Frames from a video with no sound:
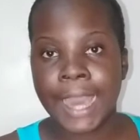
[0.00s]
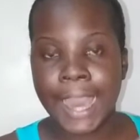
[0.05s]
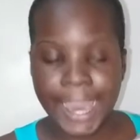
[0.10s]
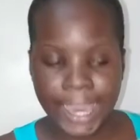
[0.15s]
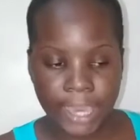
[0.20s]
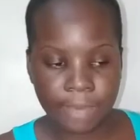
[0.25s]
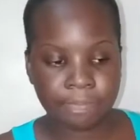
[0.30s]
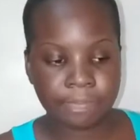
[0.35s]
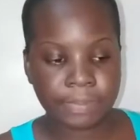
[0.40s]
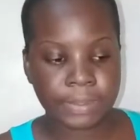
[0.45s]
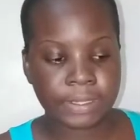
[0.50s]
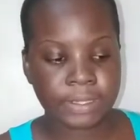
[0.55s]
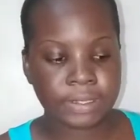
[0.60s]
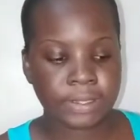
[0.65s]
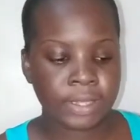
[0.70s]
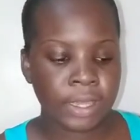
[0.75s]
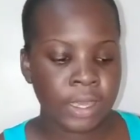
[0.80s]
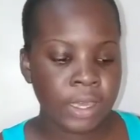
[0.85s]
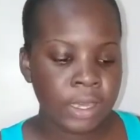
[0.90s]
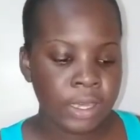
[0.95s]

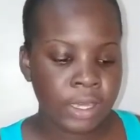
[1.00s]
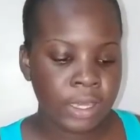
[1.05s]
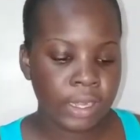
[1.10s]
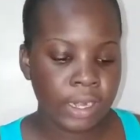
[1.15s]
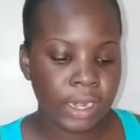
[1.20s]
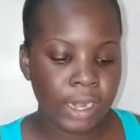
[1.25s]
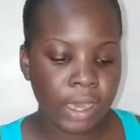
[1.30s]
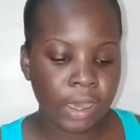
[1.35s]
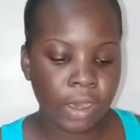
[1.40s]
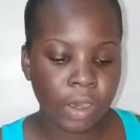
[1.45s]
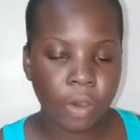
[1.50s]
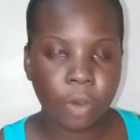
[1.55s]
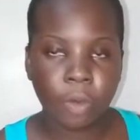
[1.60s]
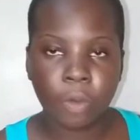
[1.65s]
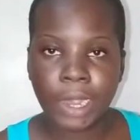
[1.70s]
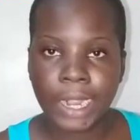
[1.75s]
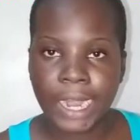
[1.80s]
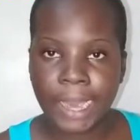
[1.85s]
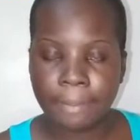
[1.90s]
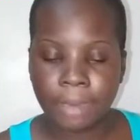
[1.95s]
tapes. Now,
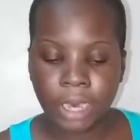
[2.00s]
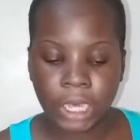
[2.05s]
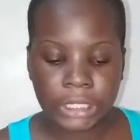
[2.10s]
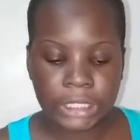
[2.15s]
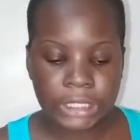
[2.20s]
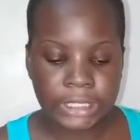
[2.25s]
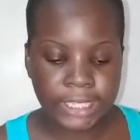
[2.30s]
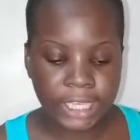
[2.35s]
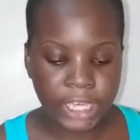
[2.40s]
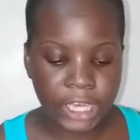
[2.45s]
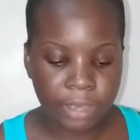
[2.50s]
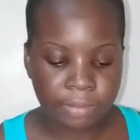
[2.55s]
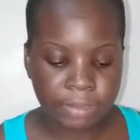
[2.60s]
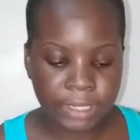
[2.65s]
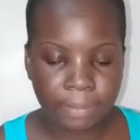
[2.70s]
what about the tapes?